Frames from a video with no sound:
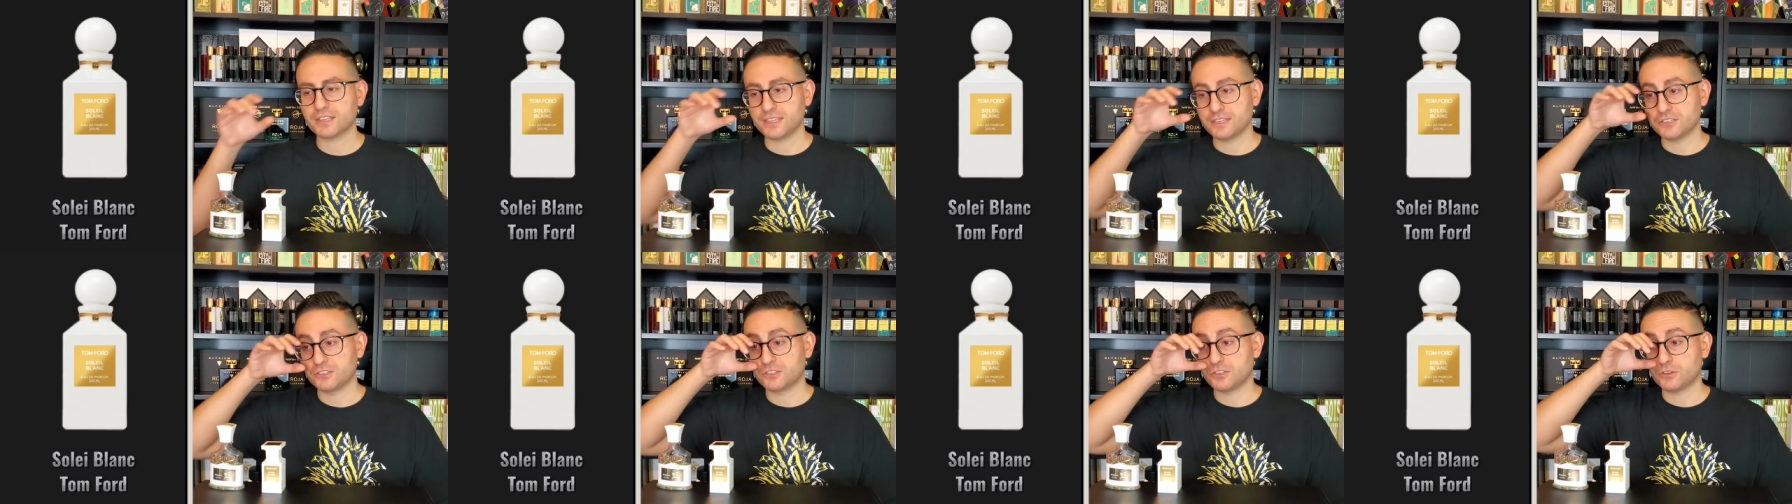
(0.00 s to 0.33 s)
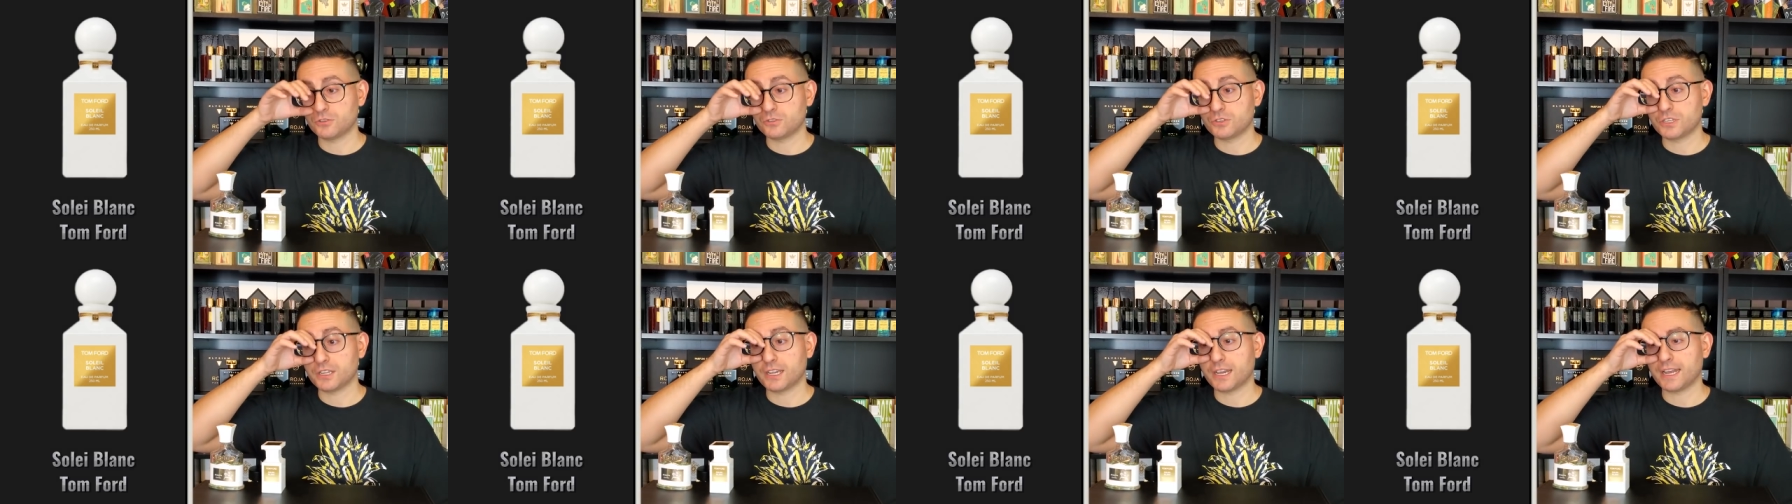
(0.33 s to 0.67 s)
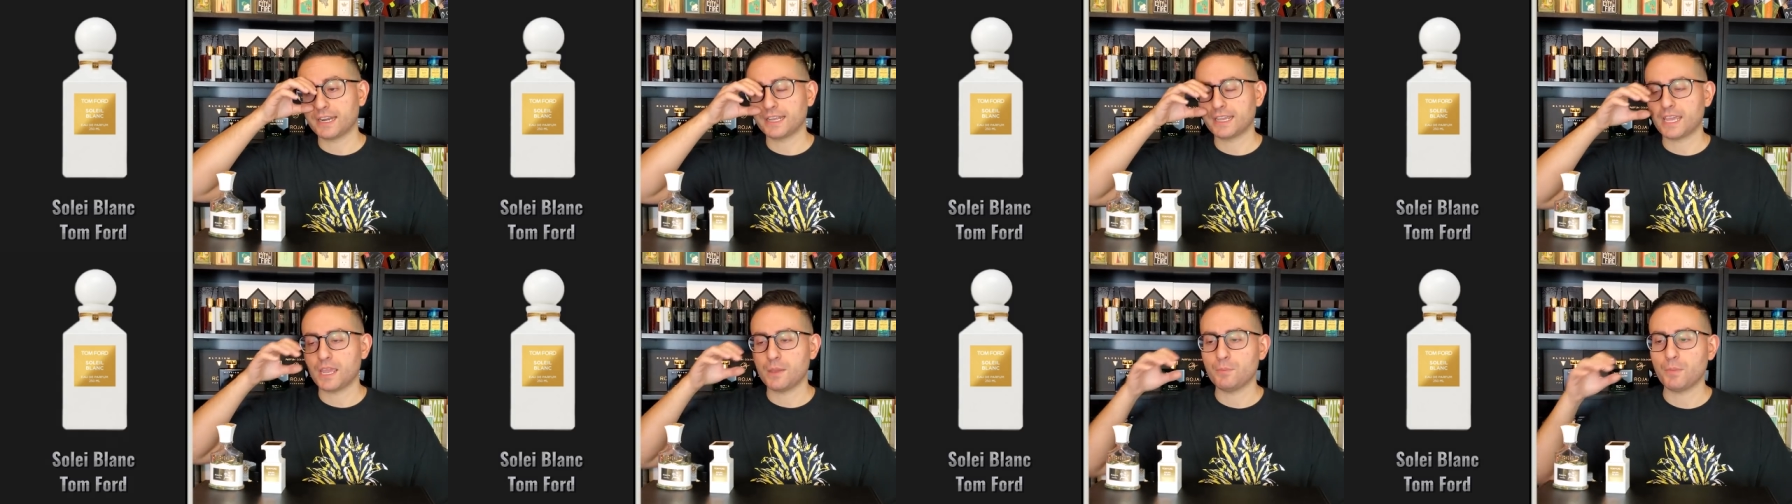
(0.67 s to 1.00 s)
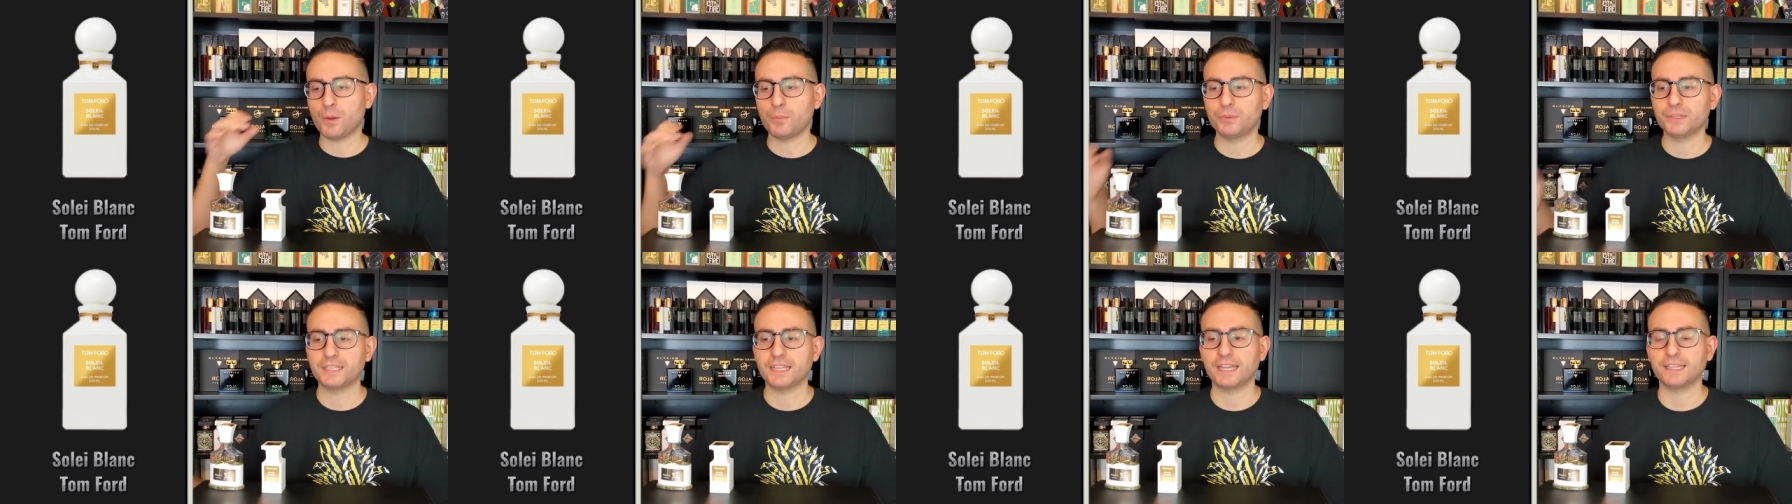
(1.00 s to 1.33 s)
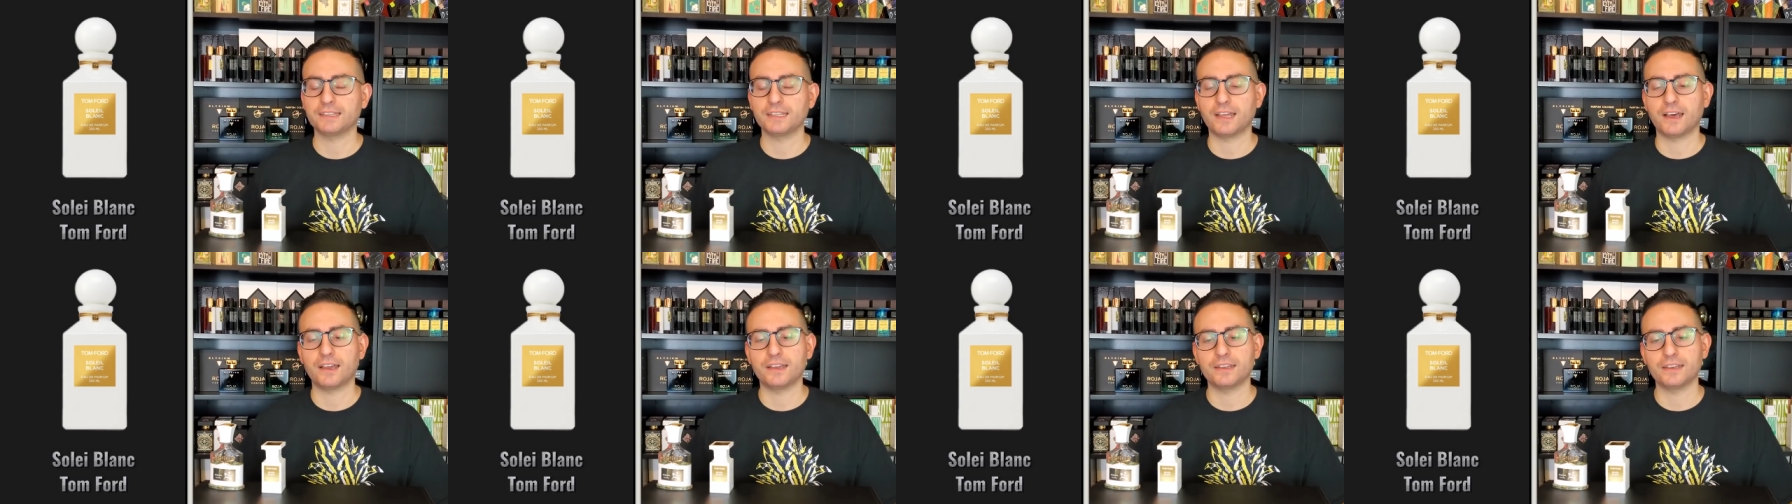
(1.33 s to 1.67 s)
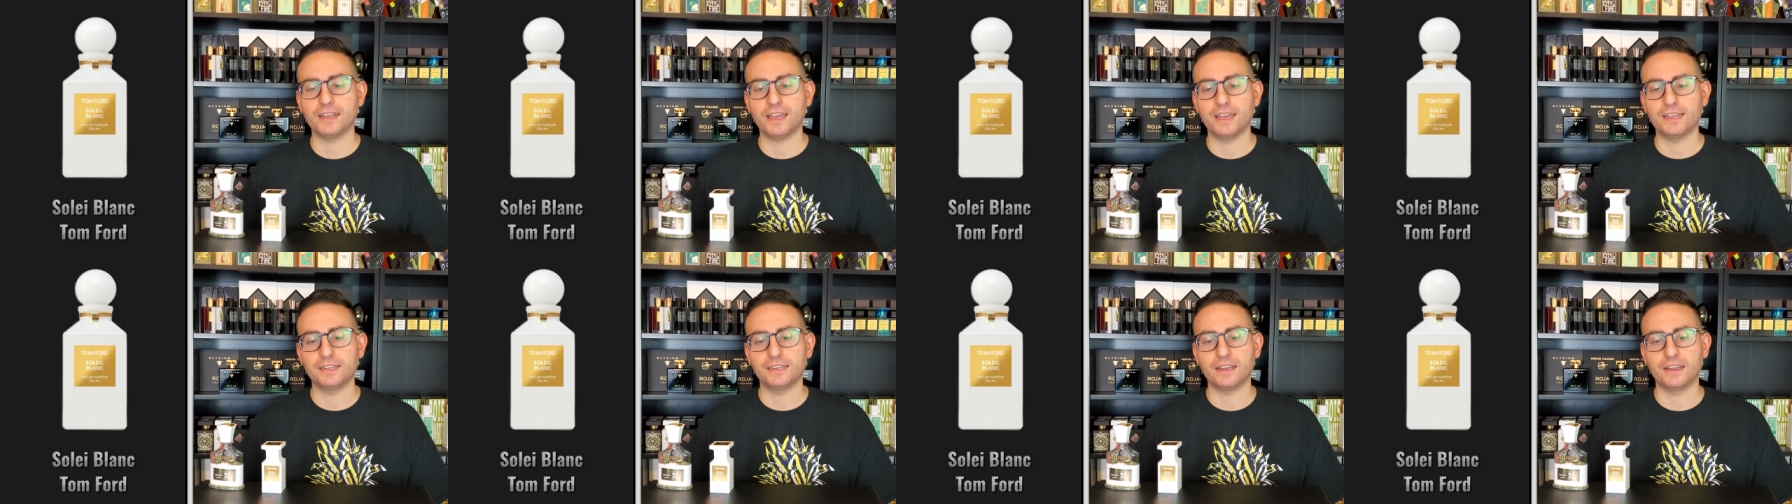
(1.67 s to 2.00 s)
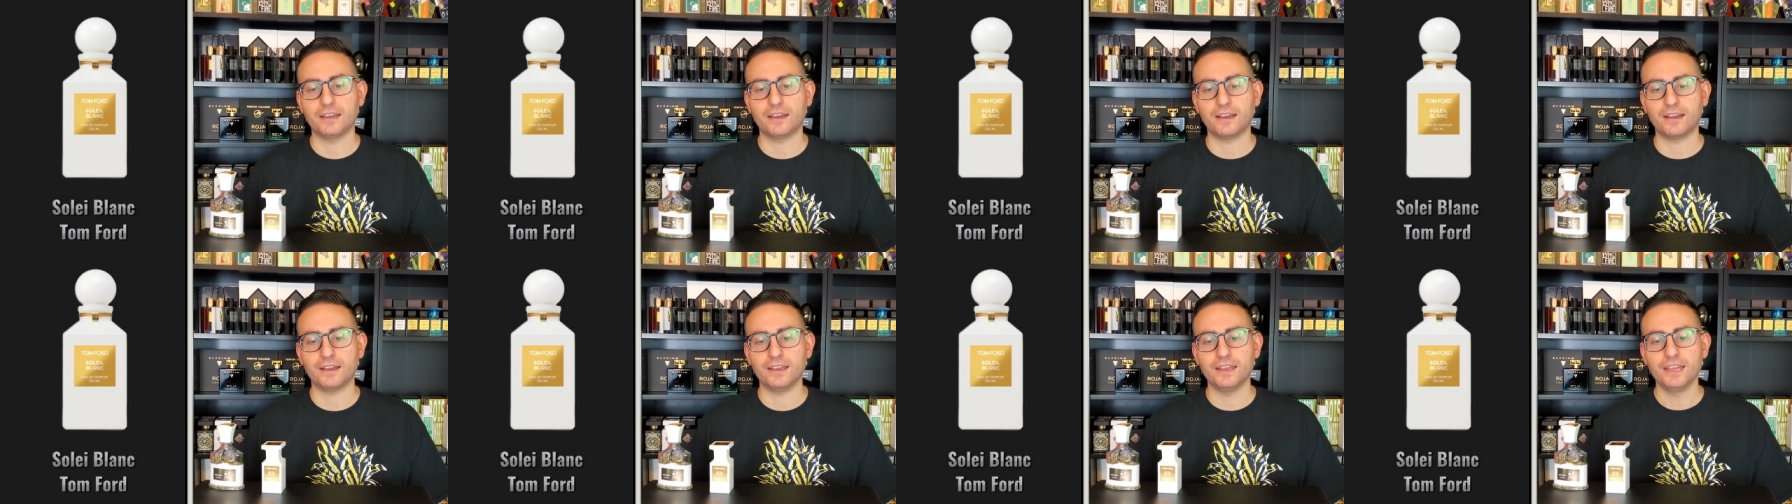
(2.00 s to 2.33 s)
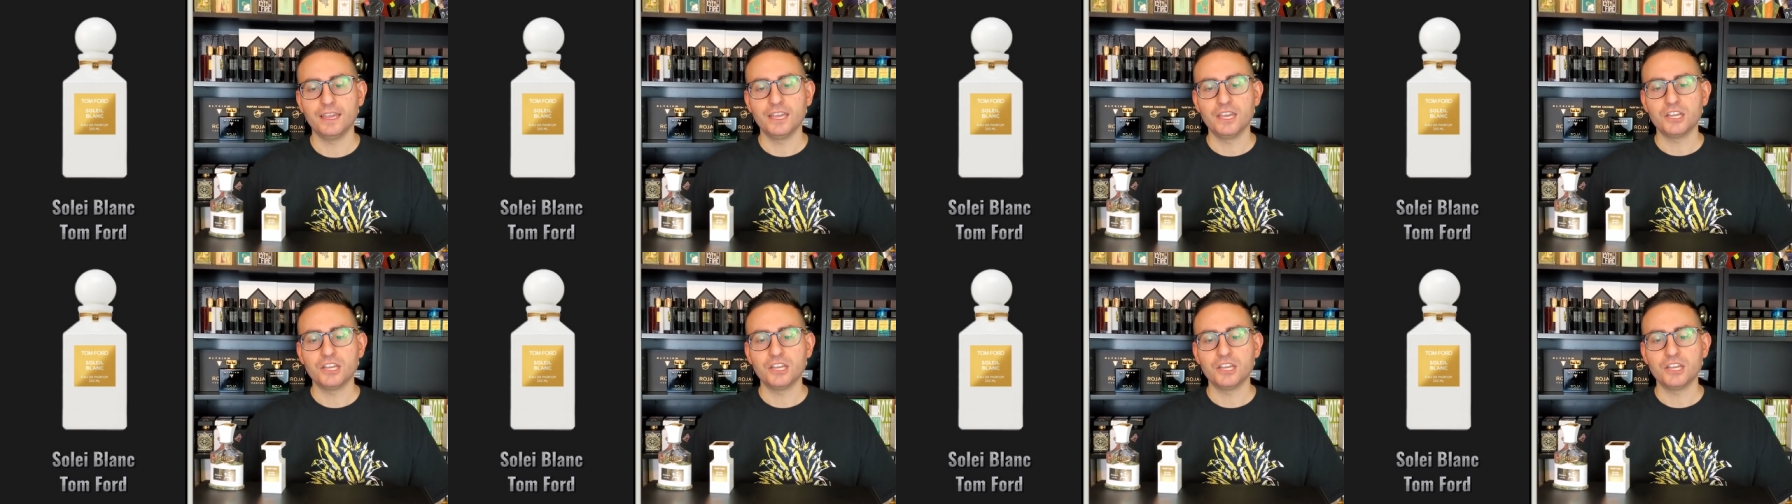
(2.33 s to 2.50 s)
and so she kind of came up with that line, and uh,